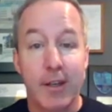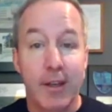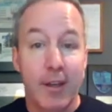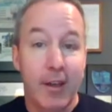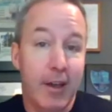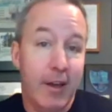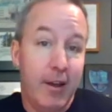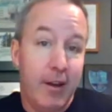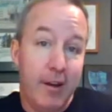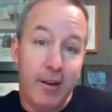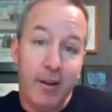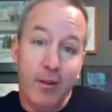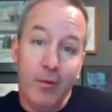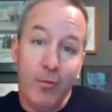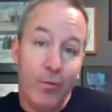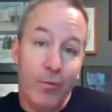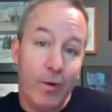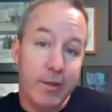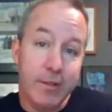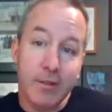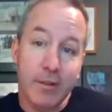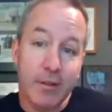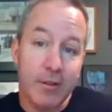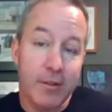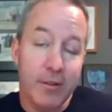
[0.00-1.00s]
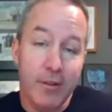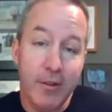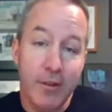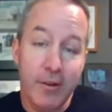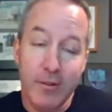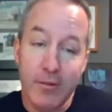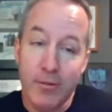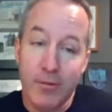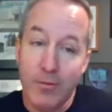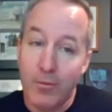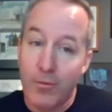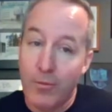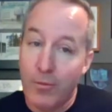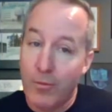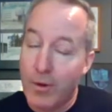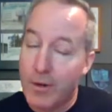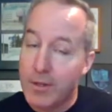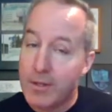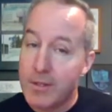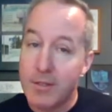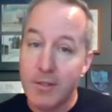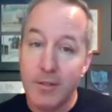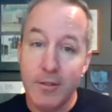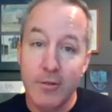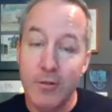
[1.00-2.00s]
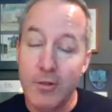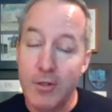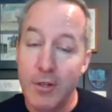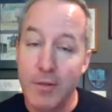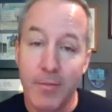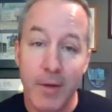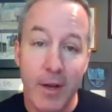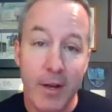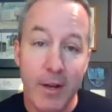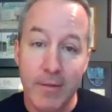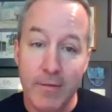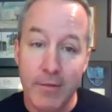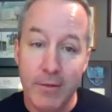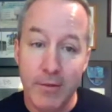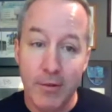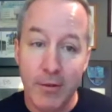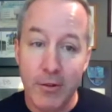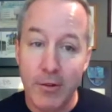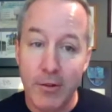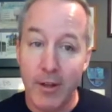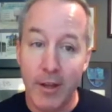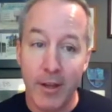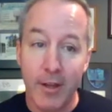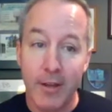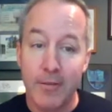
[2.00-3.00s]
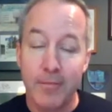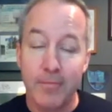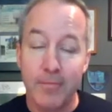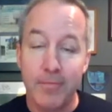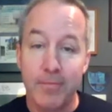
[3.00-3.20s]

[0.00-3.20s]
and it wasn't clear what a solution might even look like.